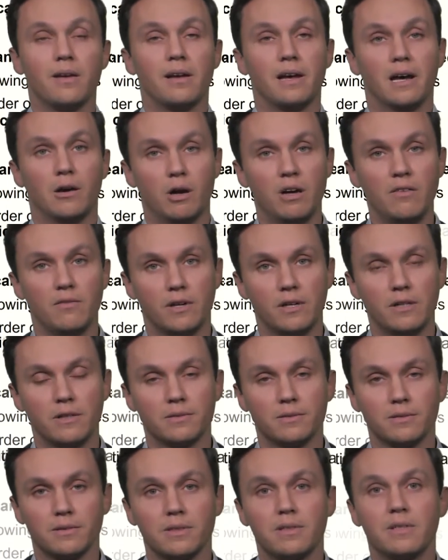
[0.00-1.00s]
However,
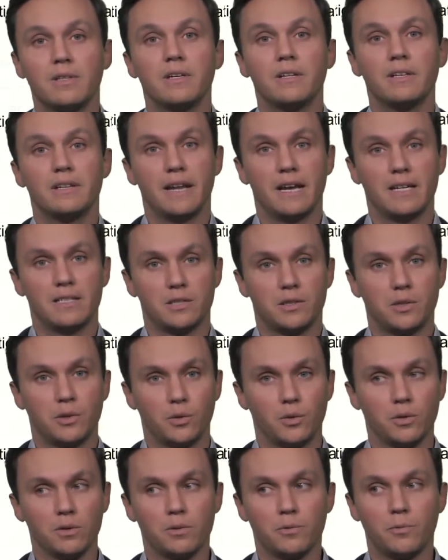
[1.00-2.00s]
there's a
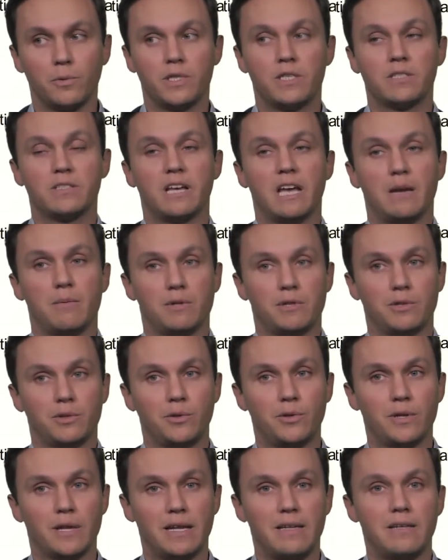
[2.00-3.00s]
tool which is able to
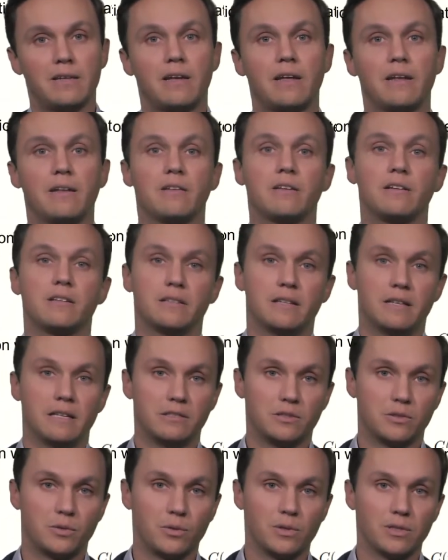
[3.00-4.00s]
do that, and
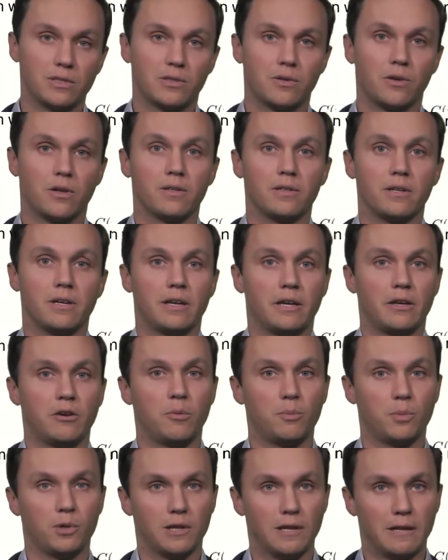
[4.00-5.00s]
this tool is called a
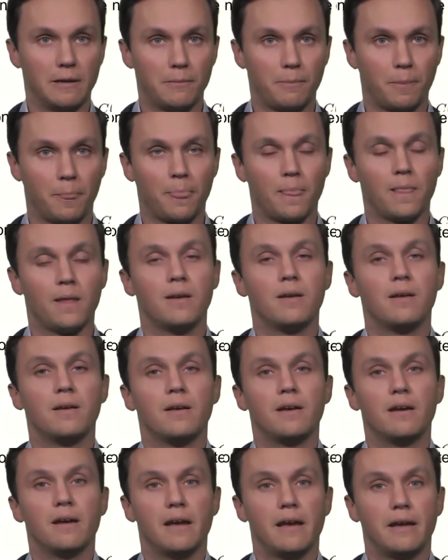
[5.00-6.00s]
copula.
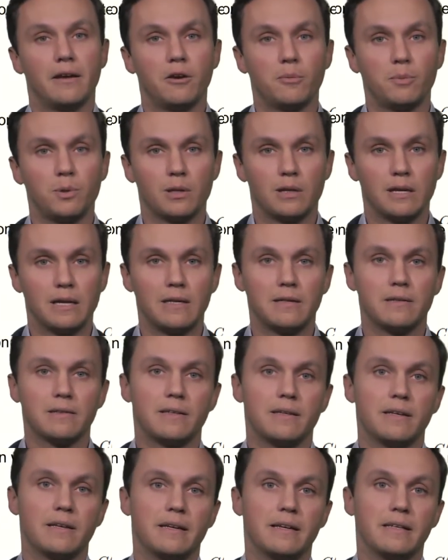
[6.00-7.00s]
A copula
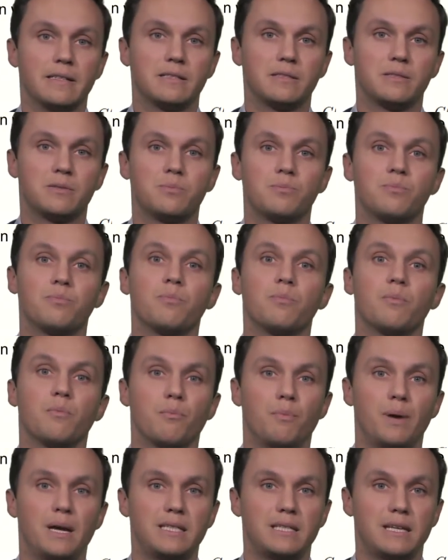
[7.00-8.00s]
is
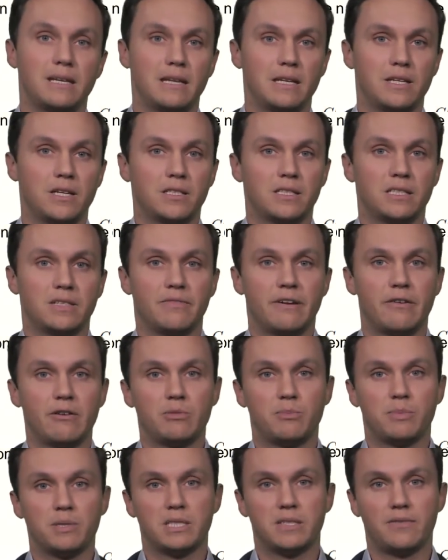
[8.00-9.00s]
basically just a very
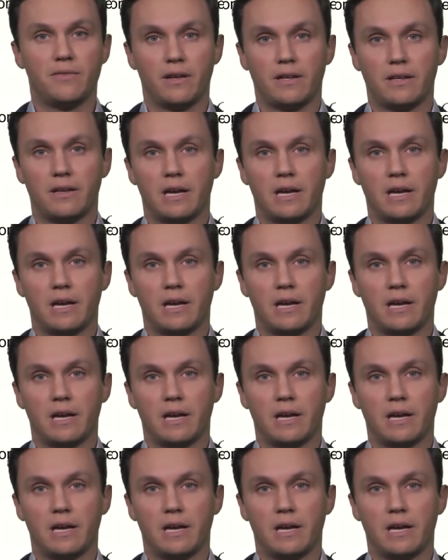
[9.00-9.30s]
specific